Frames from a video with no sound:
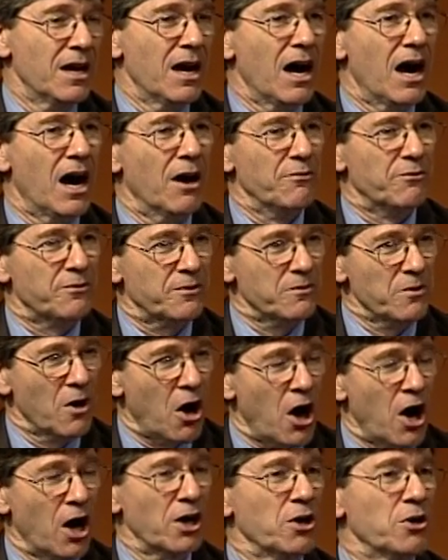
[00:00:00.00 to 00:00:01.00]
of
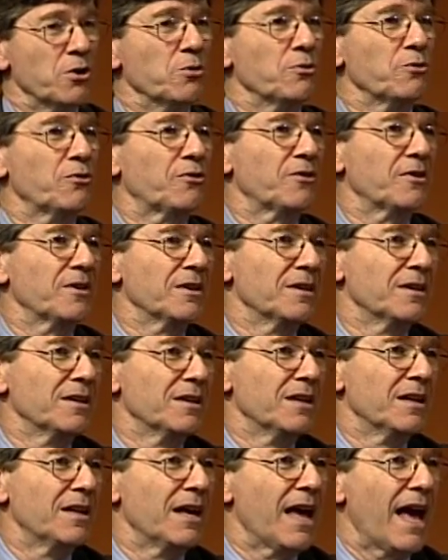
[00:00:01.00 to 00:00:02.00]
autos
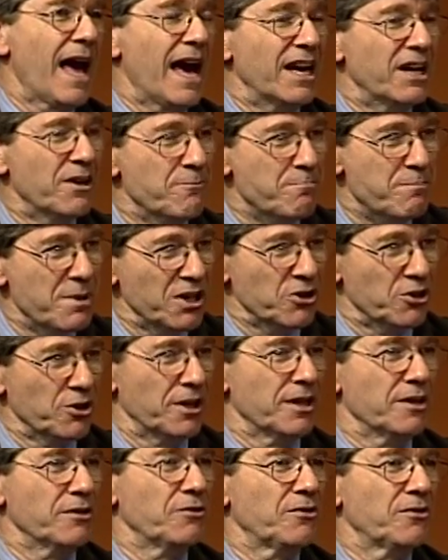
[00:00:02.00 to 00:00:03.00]
and of
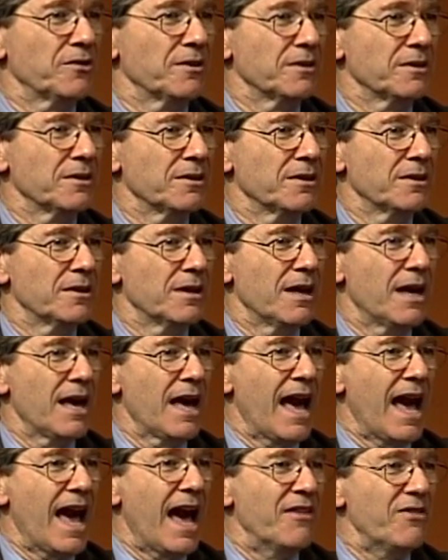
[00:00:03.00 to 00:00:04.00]
buildings,
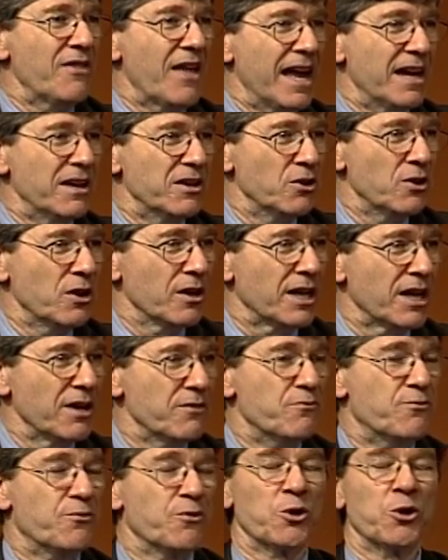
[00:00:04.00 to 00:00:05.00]
and then
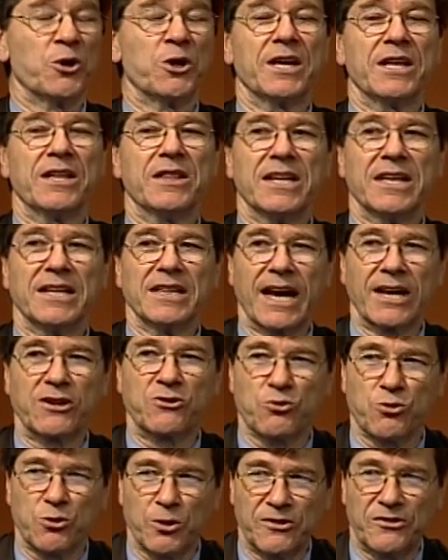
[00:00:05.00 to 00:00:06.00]
converting the
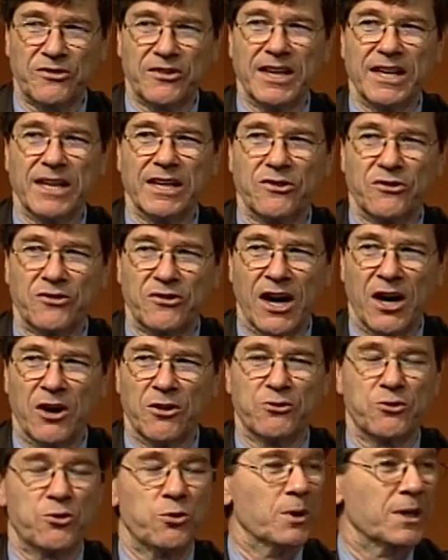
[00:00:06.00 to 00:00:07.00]
electricity
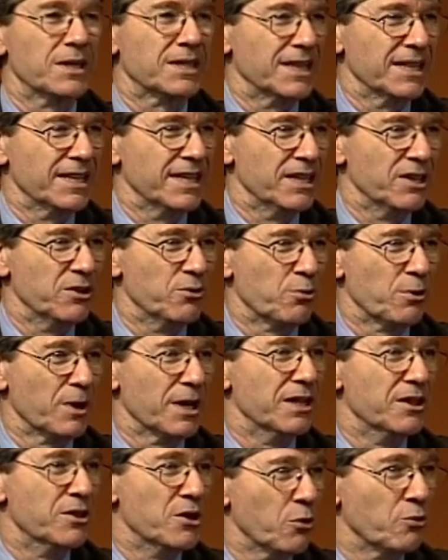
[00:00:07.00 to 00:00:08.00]
itself to a clean
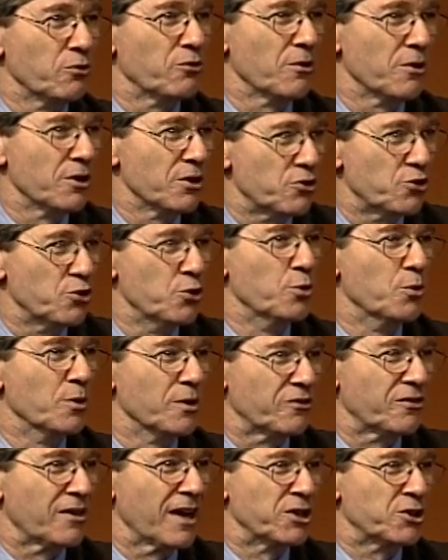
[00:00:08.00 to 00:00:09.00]
grid. Those are the two
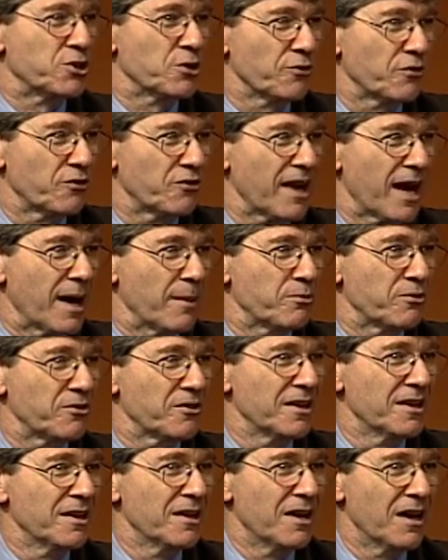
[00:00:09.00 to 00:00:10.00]
essential steps
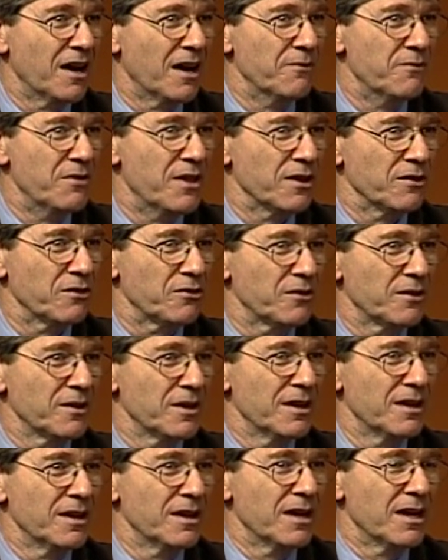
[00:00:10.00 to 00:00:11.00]
of this.
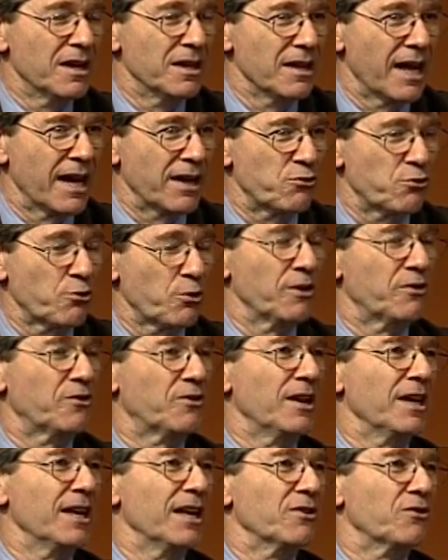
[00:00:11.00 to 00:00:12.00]

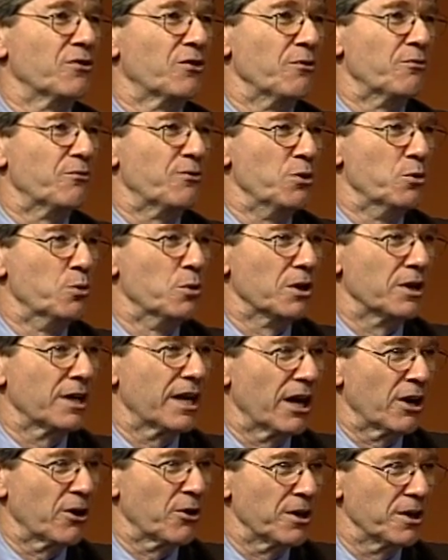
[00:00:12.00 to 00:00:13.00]
Electricity is the fuel
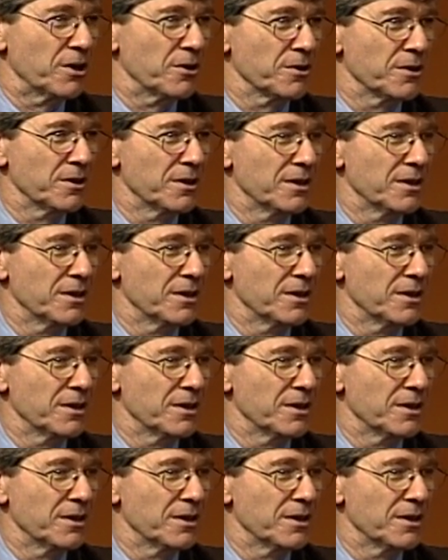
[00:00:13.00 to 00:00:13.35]
carrier,